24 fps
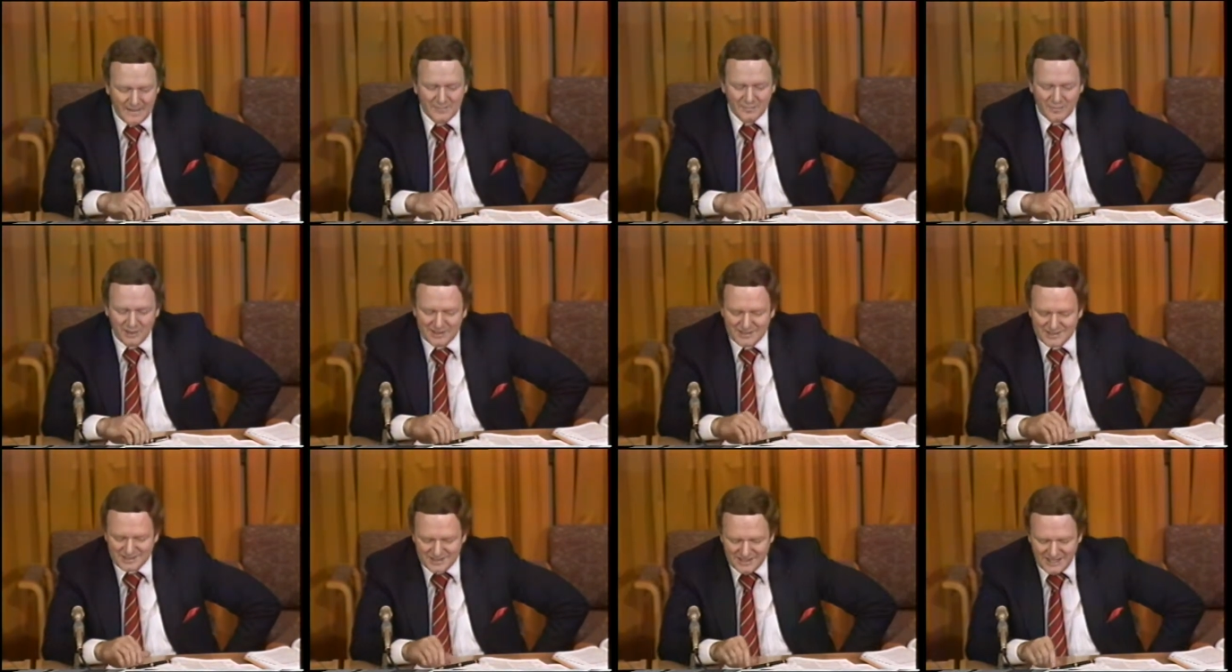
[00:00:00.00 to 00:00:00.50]

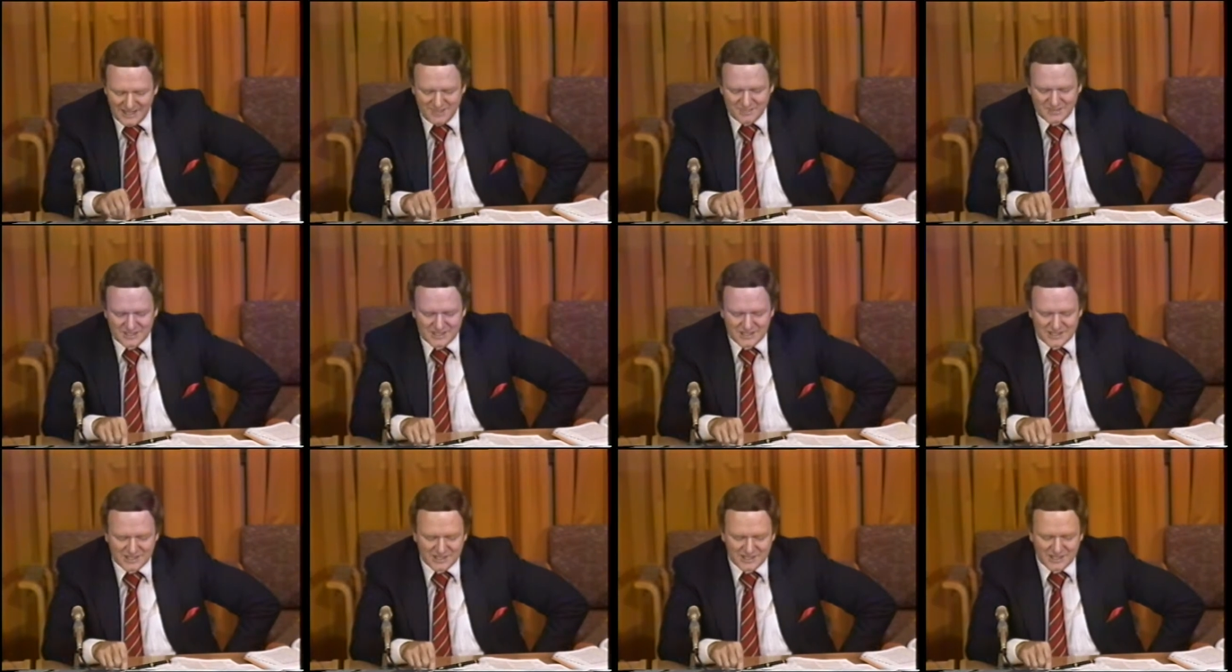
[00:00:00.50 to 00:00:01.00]
but it
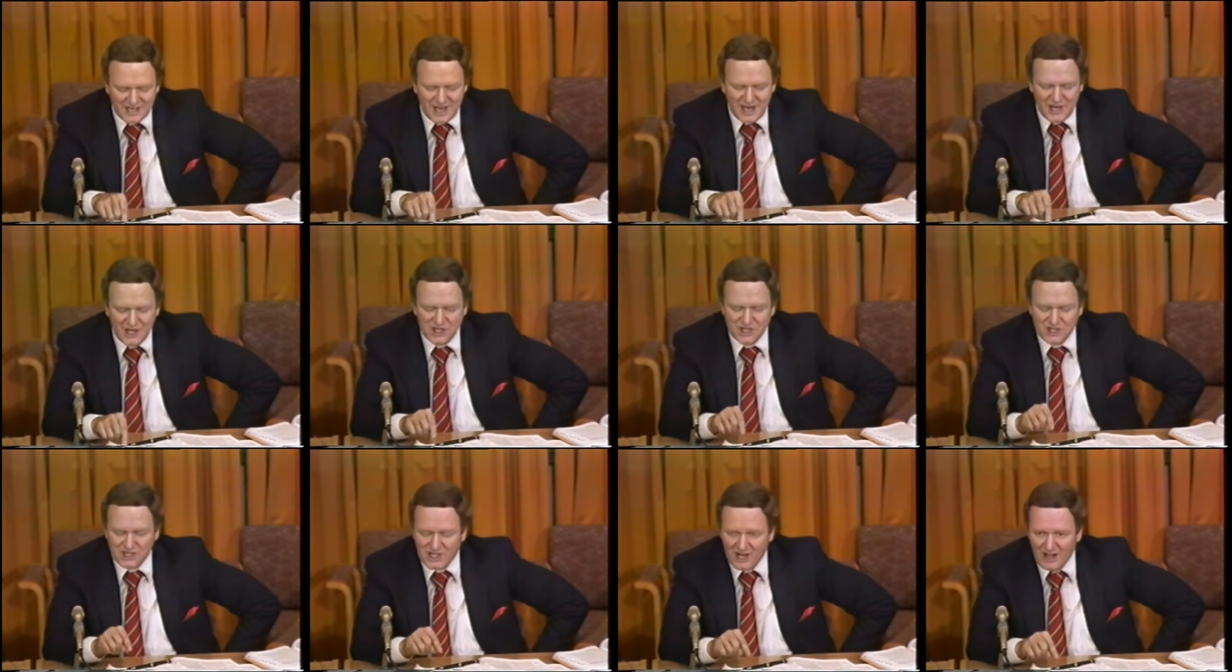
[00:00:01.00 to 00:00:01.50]
seems to say
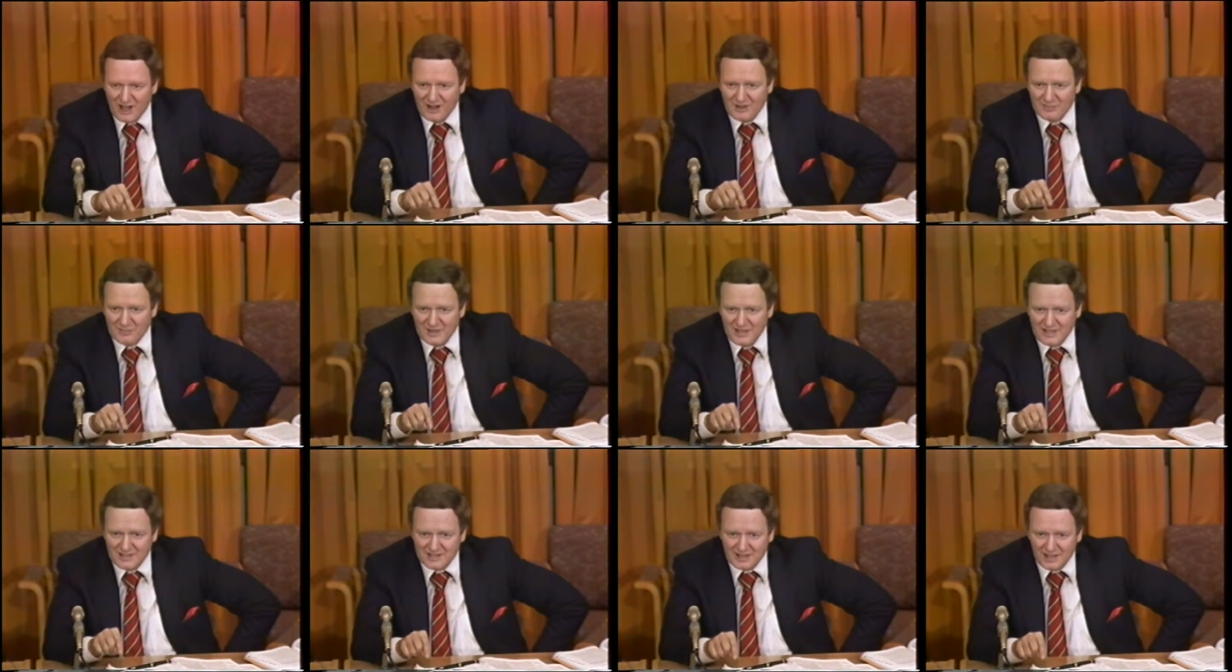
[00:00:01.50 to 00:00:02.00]
shall
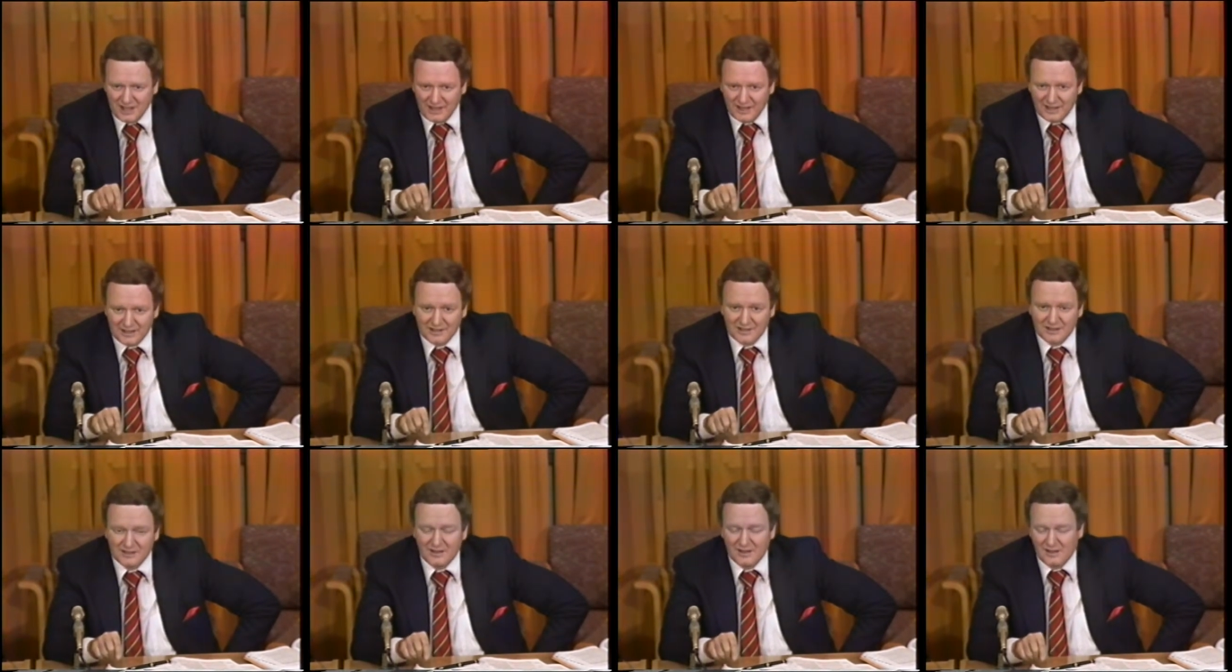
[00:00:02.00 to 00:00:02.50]
be
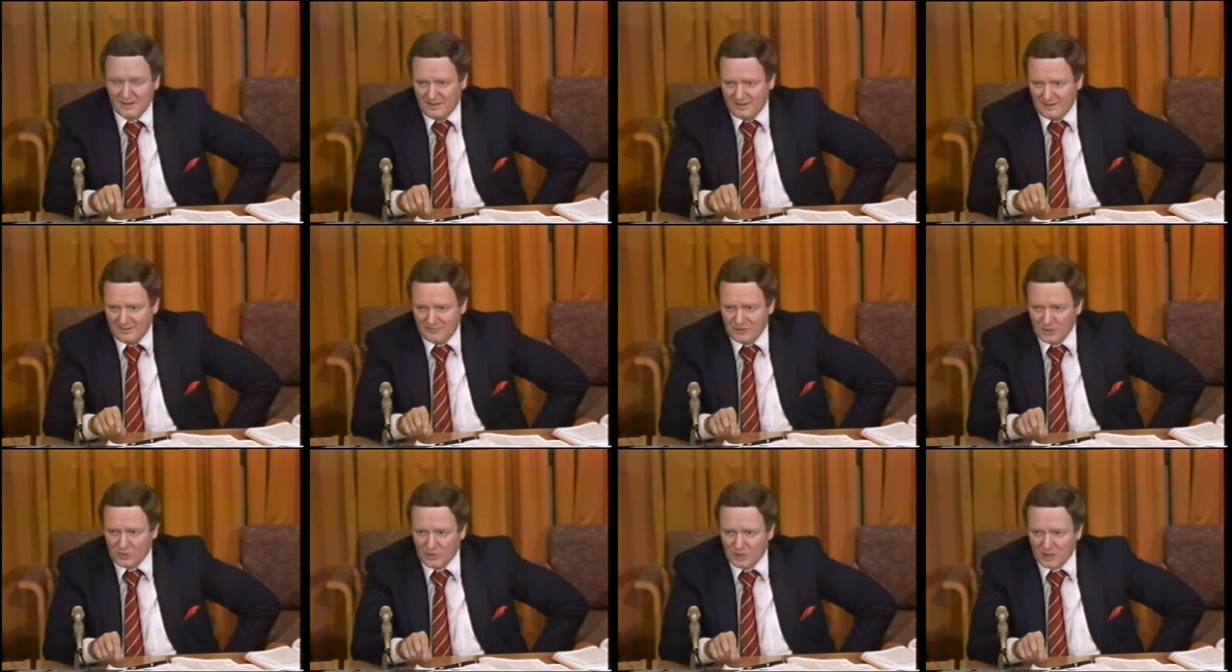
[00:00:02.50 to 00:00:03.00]
taken,
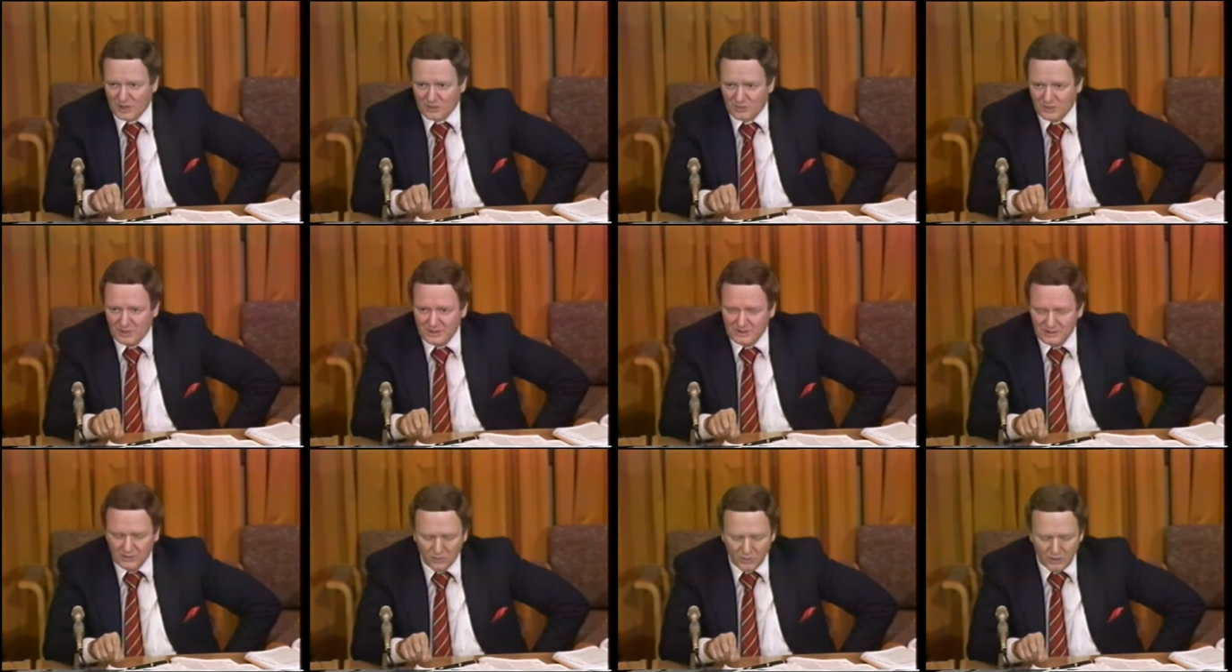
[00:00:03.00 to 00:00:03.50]
if you want to
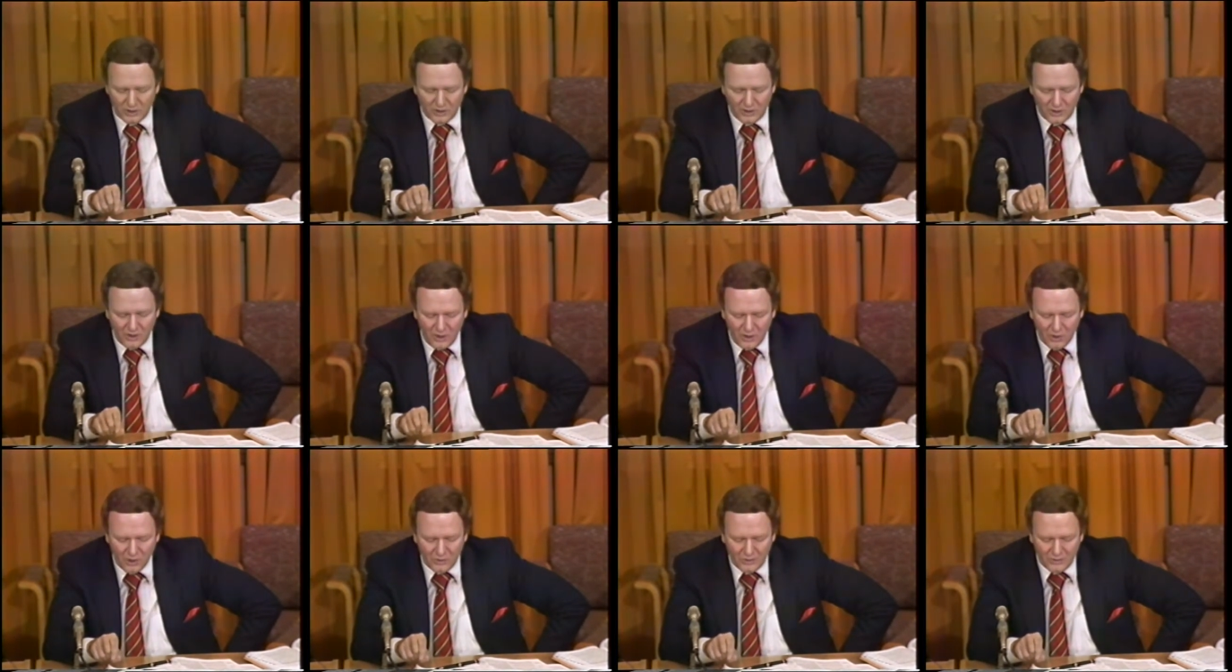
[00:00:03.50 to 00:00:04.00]
read the word
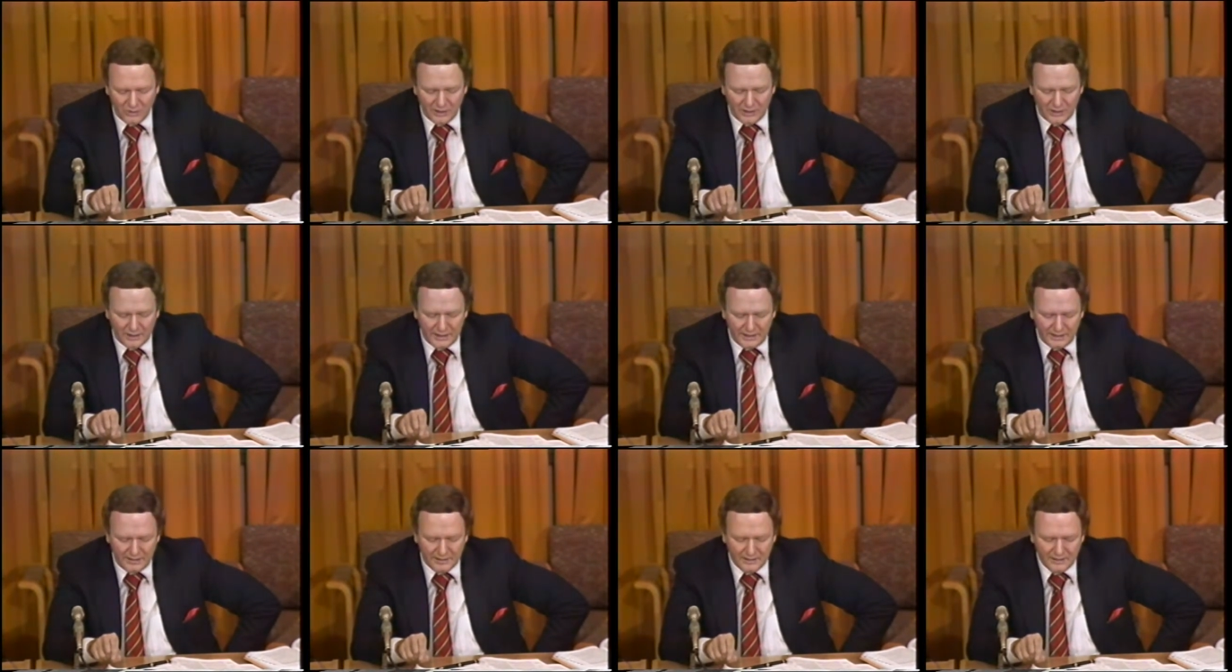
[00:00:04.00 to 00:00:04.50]

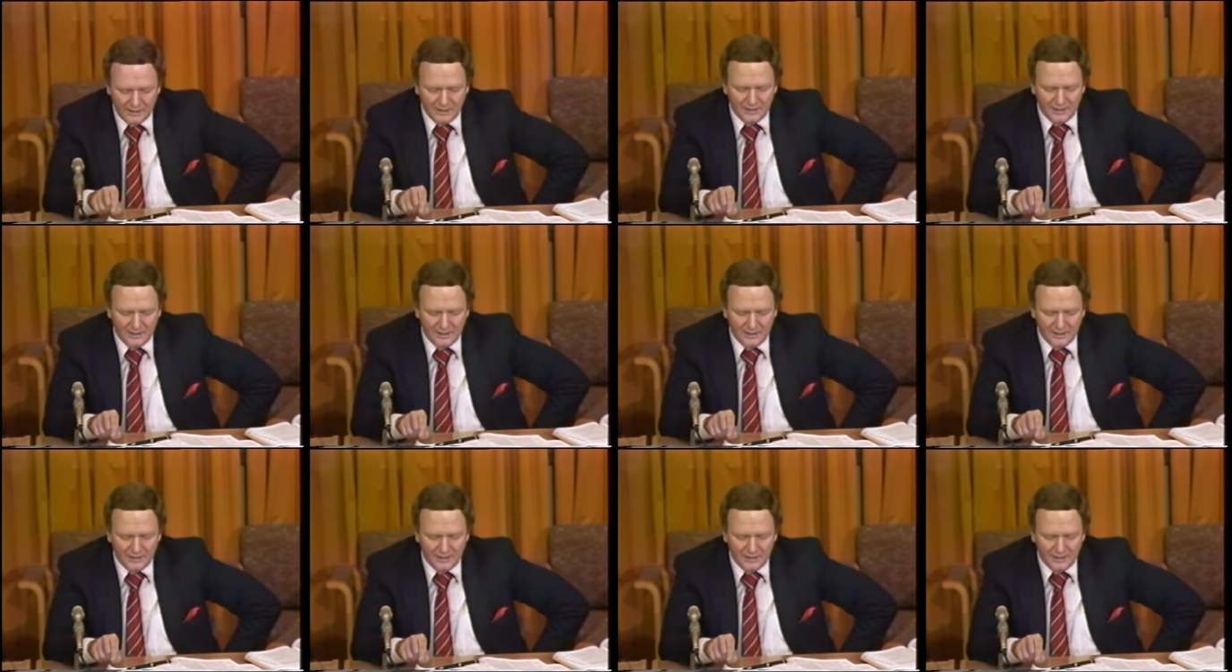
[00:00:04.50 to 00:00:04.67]
only,